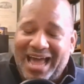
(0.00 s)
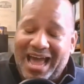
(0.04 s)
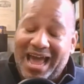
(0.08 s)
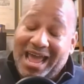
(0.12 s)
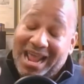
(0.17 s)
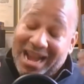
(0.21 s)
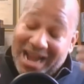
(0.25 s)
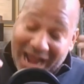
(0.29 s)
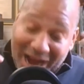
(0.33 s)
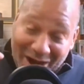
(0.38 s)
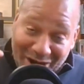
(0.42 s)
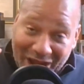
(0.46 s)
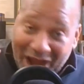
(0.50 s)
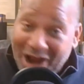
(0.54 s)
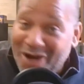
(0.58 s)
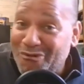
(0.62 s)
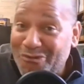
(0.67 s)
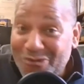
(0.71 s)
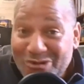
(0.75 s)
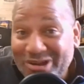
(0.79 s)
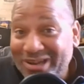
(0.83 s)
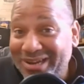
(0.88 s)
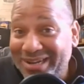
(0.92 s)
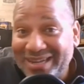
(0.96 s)
And I
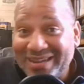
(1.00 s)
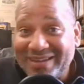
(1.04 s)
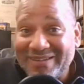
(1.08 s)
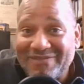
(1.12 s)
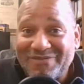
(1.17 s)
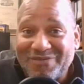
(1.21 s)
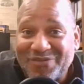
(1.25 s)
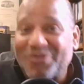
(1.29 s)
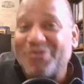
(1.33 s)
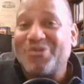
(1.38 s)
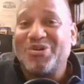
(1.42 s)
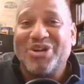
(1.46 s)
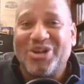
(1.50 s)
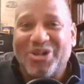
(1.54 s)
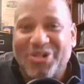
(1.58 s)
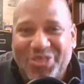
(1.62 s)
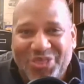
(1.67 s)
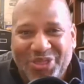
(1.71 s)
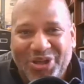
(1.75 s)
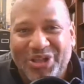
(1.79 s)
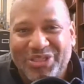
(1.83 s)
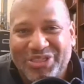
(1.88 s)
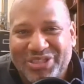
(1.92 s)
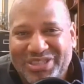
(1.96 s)
really, for real,
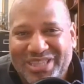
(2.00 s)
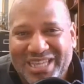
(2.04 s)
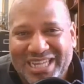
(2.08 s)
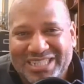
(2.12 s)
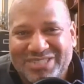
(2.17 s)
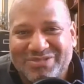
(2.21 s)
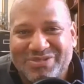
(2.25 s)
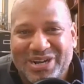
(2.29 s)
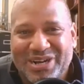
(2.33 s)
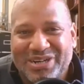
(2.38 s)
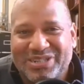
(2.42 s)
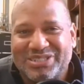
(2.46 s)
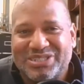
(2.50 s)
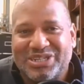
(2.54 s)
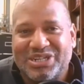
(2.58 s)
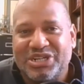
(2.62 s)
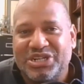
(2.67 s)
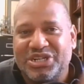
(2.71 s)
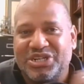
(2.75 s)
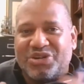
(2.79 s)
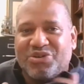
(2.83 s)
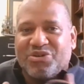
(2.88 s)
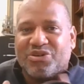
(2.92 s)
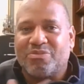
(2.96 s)
thought that that's what I was going
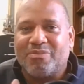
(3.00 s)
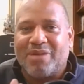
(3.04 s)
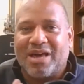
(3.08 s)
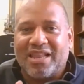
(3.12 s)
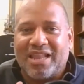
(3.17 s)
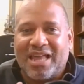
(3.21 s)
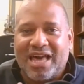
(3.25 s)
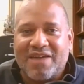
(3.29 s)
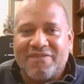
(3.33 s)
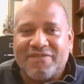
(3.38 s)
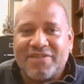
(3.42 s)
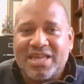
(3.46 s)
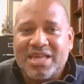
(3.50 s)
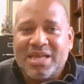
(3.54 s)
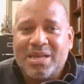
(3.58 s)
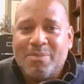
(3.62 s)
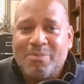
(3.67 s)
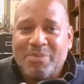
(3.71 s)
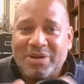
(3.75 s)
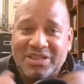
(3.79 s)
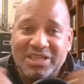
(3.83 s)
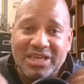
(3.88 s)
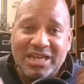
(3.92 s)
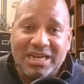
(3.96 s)
to do with my life.
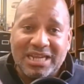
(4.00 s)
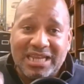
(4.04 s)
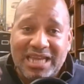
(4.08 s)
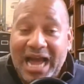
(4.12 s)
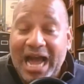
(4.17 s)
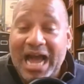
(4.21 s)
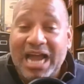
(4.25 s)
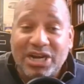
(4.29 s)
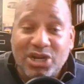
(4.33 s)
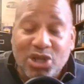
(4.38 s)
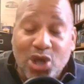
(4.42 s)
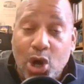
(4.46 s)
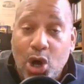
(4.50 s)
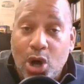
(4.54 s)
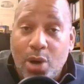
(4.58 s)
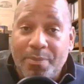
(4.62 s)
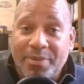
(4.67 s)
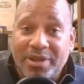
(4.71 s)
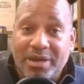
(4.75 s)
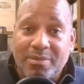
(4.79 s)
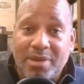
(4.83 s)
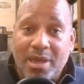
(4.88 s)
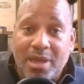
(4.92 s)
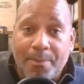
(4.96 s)
But then God called
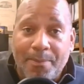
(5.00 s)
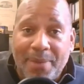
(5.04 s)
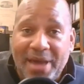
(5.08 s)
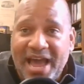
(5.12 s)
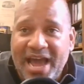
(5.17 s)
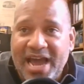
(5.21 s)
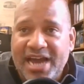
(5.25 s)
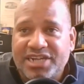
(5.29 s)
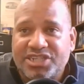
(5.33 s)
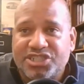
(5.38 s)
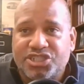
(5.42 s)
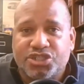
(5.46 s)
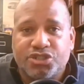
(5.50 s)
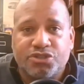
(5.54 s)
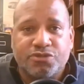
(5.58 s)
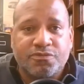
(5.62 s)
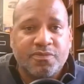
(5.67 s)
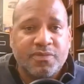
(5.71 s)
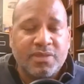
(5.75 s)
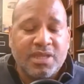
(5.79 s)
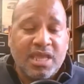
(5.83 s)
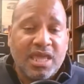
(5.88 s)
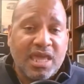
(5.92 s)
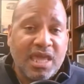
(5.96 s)
me to be a pastor.
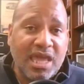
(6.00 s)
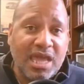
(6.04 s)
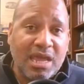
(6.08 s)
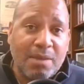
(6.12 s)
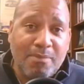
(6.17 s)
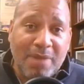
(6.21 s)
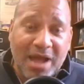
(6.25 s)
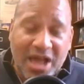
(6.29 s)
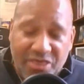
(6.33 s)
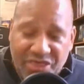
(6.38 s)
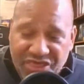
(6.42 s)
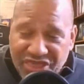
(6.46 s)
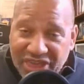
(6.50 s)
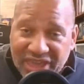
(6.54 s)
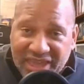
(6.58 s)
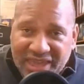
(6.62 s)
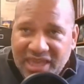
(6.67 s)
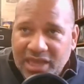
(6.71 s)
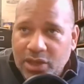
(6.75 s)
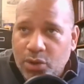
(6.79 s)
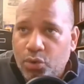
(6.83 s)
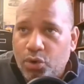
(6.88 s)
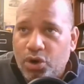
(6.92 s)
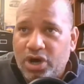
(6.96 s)
And my
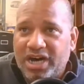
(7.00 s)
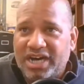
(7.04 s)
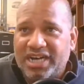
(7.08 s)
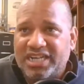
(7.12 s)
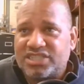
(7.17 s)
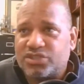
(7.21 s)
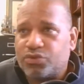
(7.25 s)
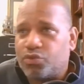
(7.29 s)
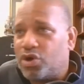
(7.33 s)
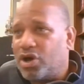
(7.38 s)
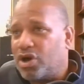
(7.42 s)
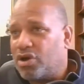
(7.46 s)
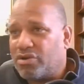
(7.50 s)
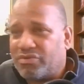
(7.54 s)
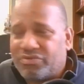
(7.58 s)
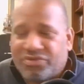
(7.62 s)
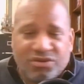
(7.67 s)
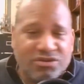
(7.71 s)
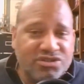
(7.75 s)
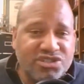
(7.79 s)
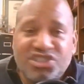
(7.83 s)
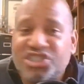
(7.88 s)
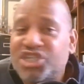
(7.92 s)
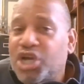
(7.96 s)
thinking was, well,
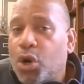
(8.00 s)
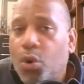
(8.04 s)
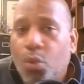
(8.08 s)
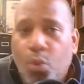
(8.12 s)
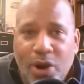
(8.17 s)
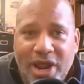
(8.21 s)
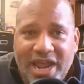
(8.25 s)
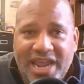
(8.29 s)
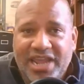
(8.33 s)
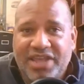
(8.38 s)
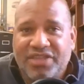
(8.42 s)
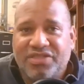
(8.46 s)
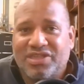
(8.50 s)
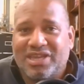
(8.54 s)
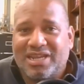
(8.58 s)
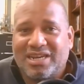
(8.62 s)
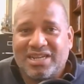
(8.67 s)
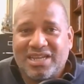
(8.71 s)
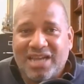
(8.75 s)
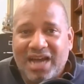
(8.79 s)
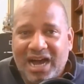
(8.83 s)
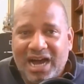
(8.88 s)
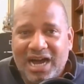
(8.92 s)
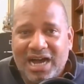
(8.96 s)
there's no way
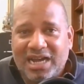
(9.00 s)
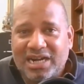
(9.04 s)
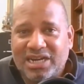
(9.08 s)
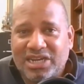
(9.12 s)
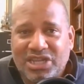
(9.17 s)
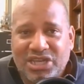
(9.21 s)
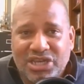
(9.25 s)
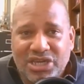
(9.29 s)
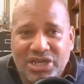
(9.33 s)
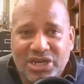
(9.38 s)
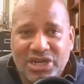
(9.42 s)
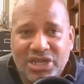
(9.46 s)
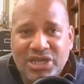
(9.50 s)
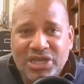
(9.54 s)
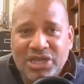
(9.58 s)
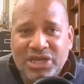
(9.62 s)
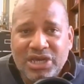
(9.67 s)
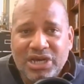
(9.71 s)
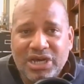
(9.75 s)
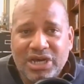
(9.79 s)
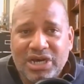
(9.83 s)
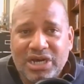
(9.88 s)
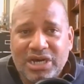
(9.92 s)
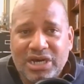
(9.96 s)
that God could
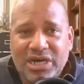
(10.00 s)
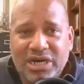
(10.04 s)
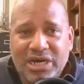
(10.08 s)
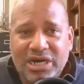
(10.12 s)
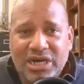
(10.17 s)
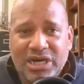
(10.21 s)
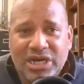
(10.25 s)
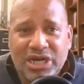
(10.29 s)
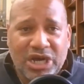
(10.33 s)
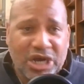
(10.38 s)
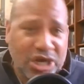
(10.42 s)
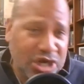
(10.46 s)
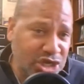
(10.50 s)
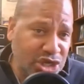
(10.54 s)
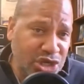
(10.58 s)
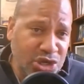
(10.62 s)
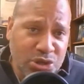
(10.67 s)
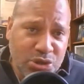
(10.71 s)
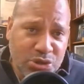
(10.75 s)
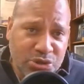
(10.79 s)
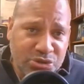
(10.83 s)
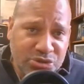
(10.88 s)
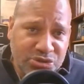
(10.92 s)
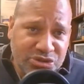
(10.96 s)

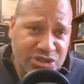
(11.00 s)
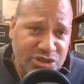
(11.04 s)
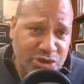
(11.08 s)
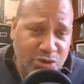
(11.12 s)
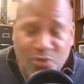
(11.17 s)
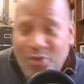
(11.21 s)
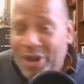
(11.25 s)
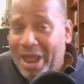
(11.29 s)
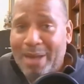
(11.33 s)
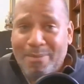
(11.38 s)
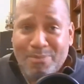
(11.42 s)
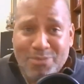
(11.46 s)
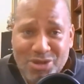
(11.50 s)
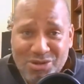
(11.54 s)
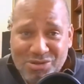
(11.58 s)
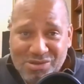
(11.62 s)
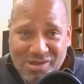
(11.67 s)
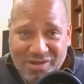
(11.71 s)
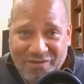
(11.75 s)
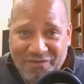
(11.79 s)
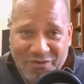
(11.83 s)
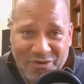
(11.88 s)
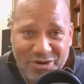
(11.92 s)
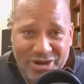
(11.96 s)
use rap
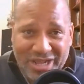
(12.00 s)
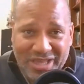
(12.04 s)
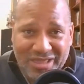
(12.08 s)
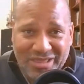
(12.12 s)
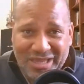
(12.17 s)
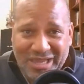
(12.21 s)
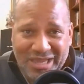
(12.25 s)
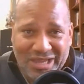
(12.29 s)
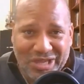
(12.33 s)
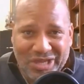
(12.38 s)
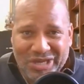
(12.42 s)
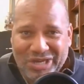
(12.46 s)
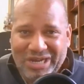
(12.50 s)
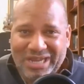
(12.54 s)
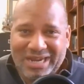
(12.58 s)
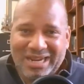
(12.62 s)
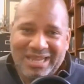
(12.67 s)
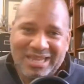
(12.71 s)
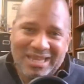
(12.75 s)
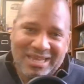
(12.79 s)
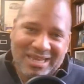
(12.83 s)
music for anything good.